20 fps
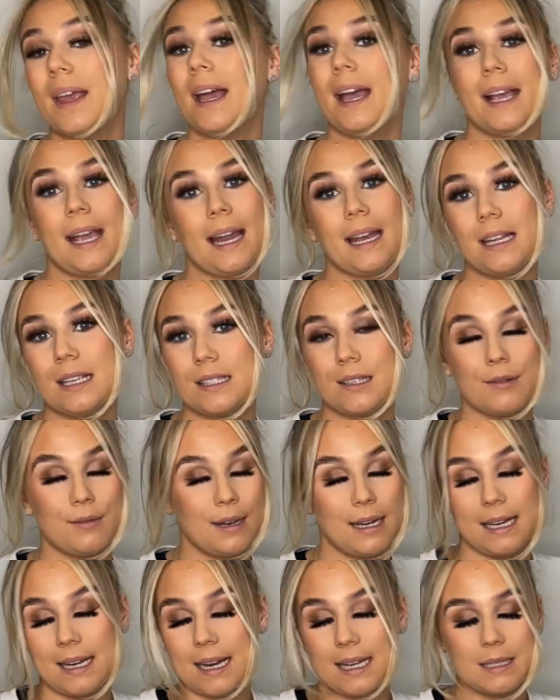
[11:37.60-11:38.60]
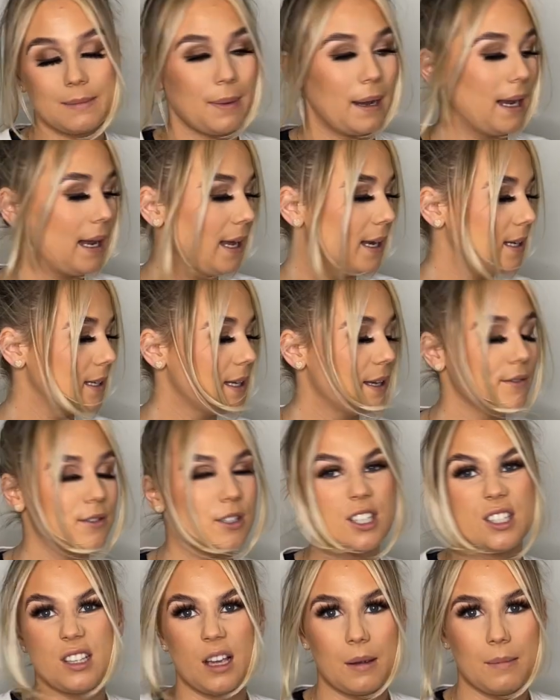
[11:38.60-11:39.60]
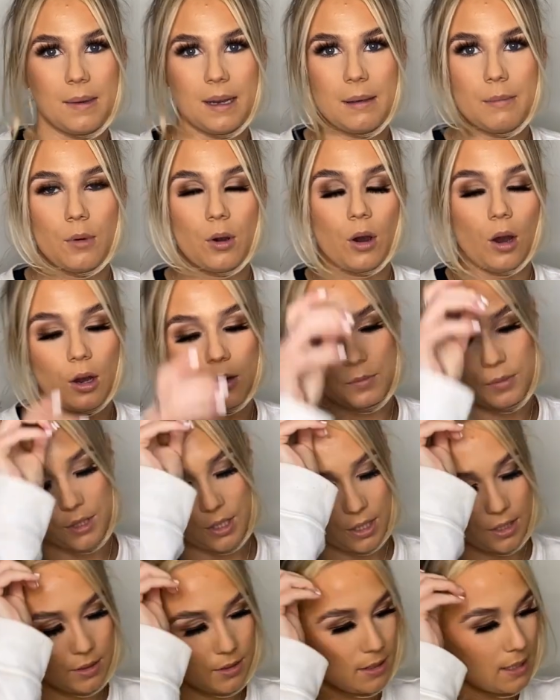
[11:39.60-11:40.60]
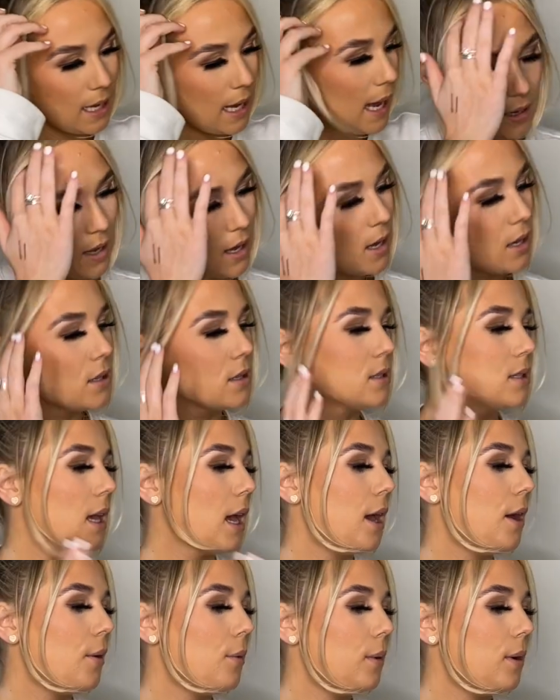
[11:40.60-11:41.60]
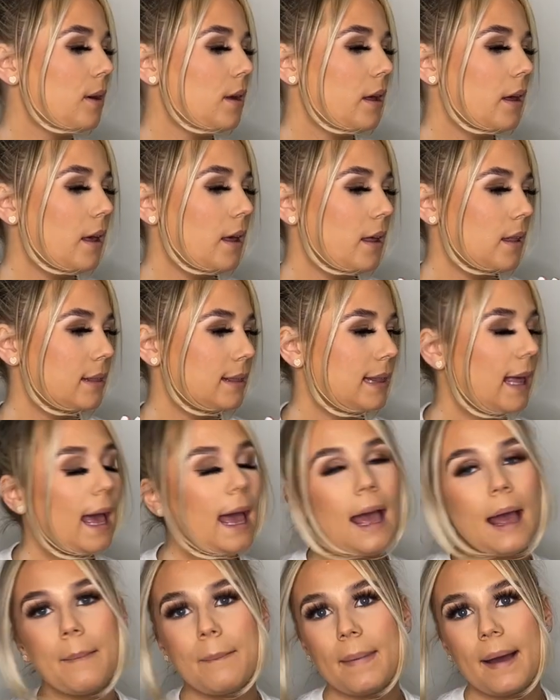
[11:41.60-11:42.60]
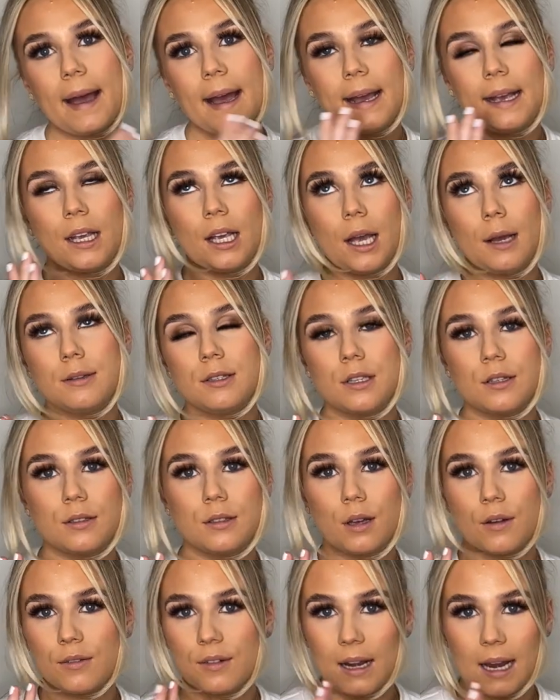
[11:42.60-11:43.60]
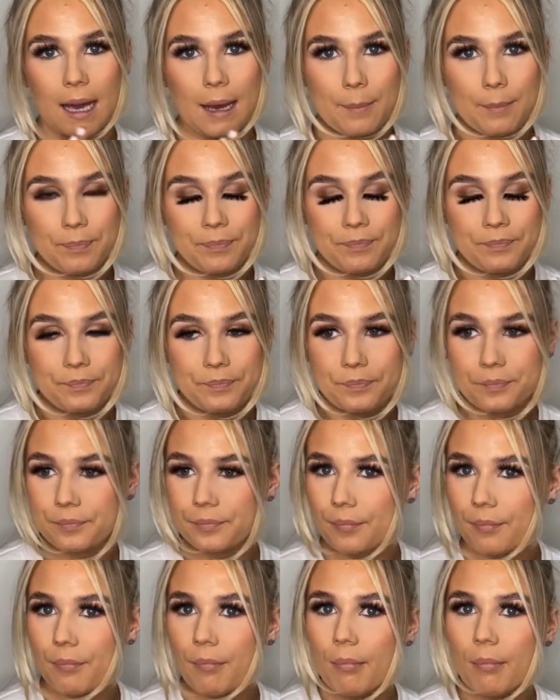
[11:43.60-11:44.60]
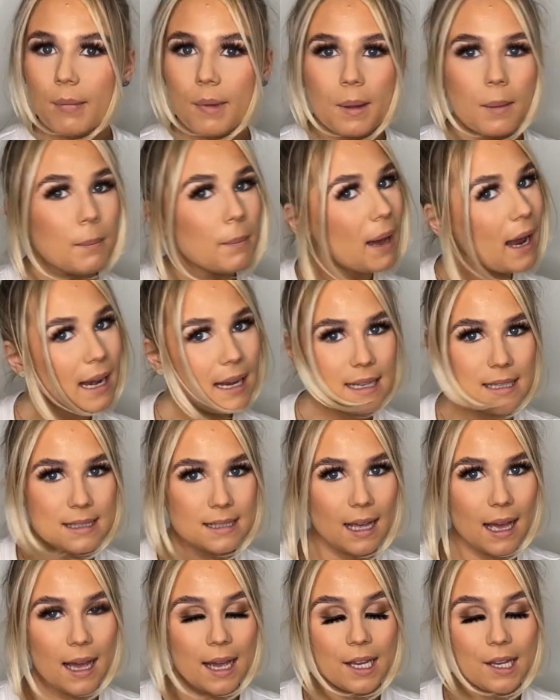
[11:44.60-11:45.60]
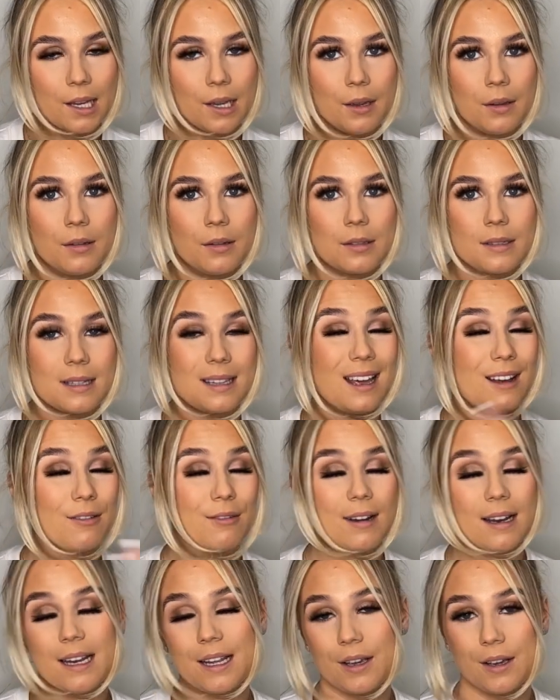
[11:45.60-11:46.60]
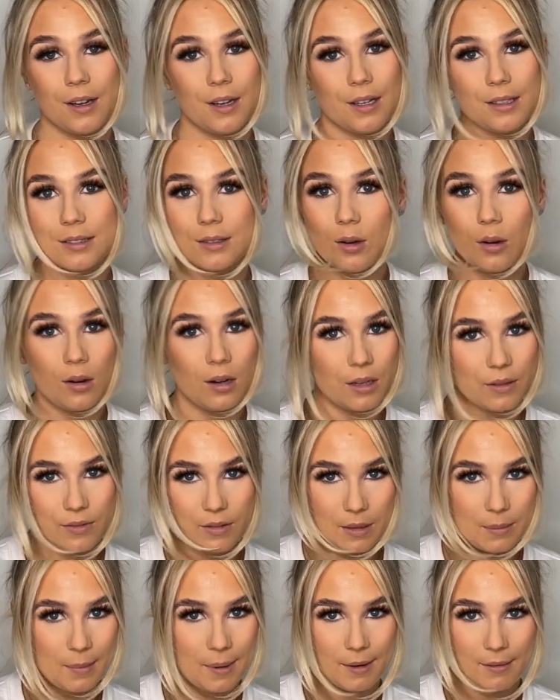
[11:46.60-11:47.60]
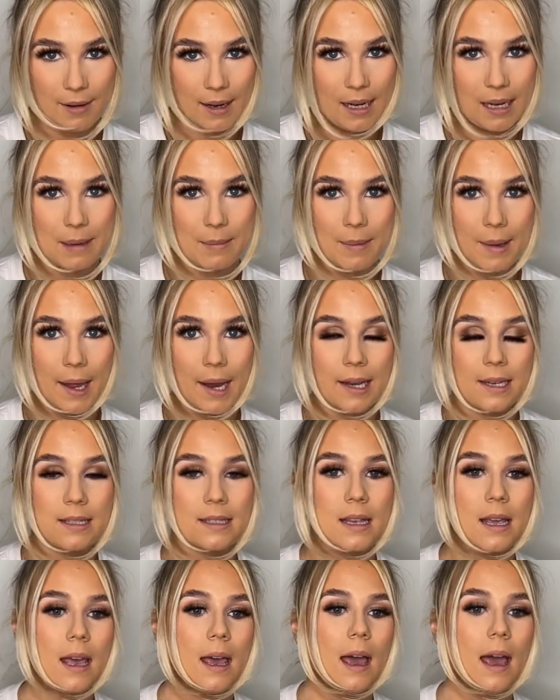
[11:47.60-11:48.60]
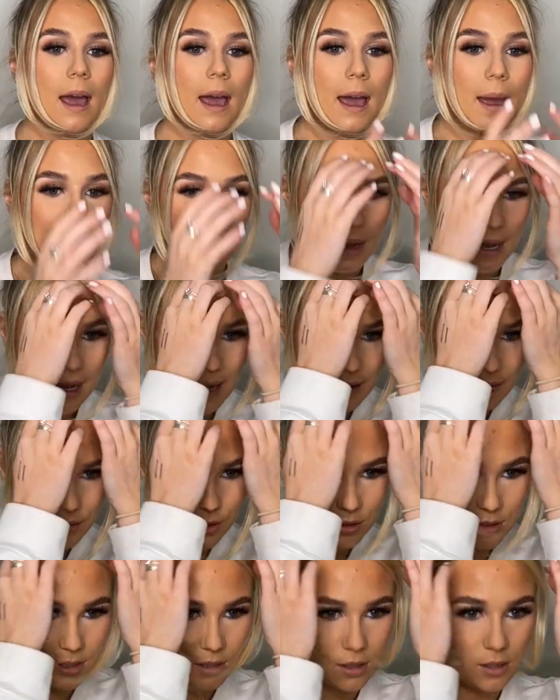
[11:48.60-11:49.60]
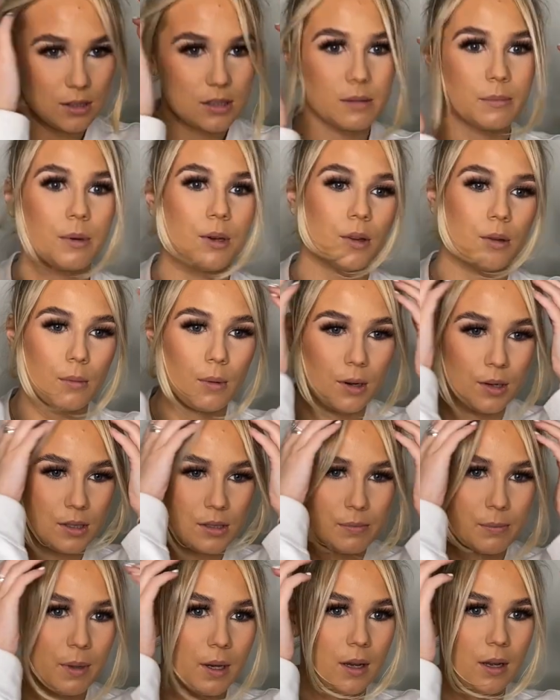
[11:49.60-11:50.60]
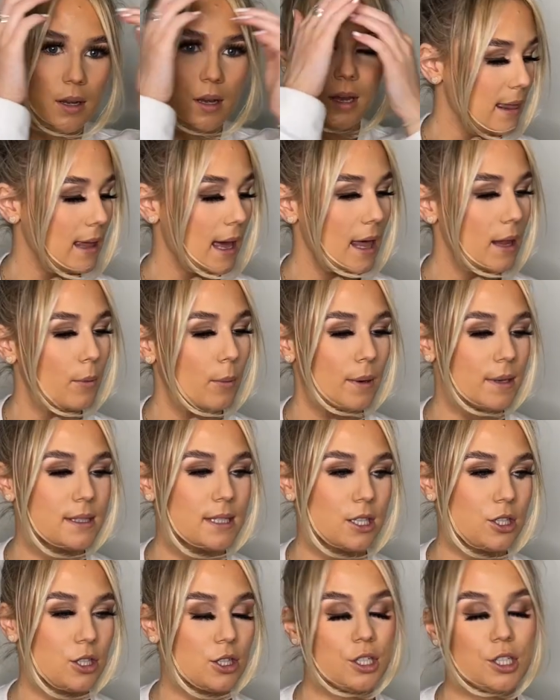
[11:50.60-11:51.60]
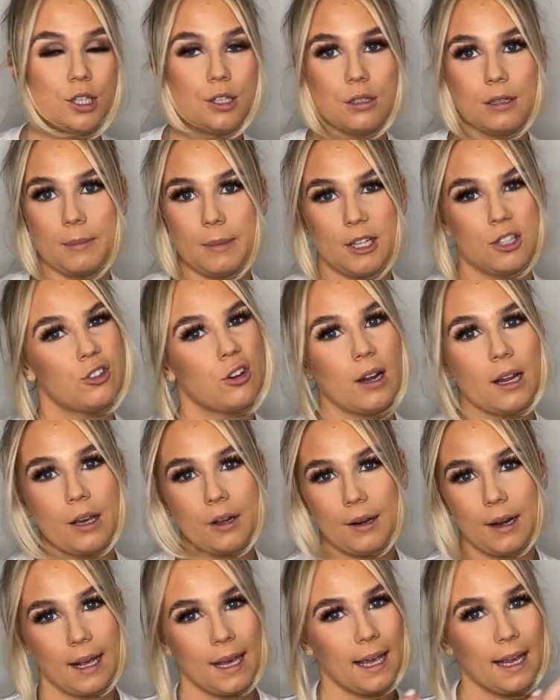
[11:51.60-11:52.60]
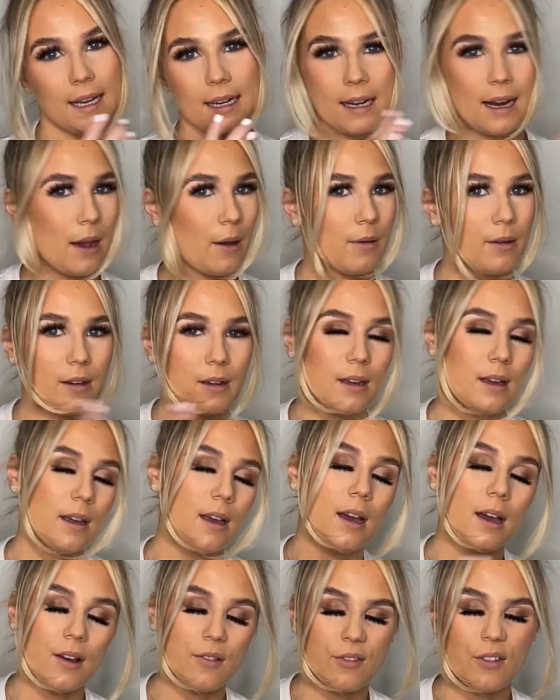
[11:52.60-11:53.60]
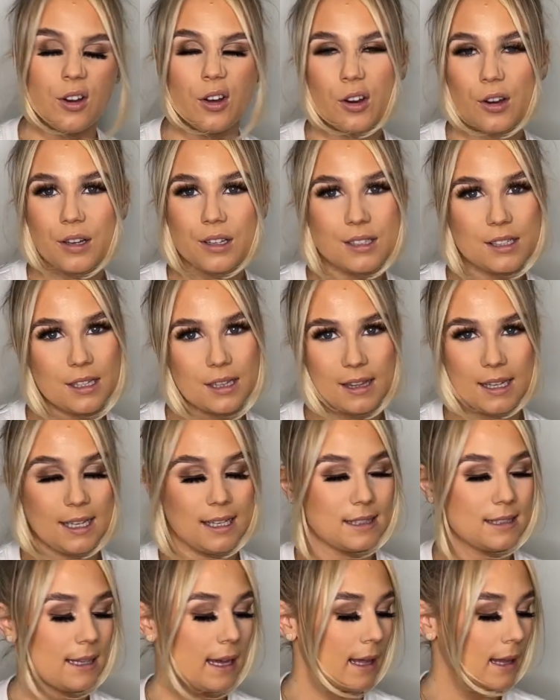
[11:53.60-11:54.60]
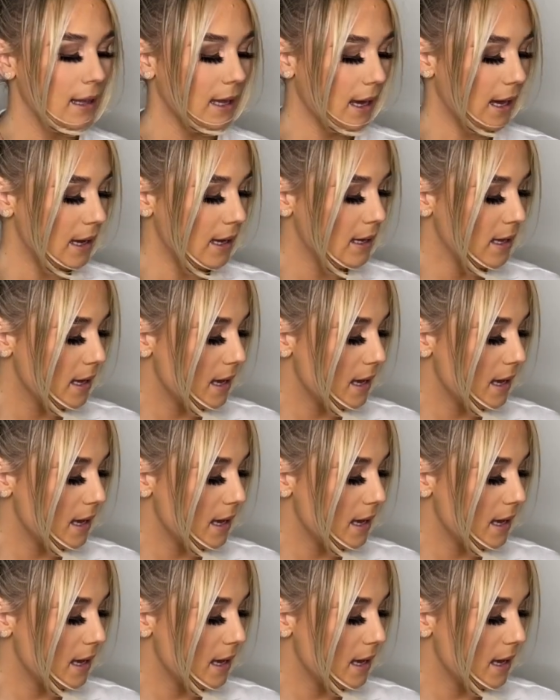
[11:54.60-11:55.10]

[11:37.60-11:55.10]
Again, it's a really nice palette and it gives you so many more options. So they're my go-to soft glam palettes that I use. They're really good, all of them I recommend. I have also got some other ones, but they're the ones I just use on my trolley on like in and out of looks and things like that.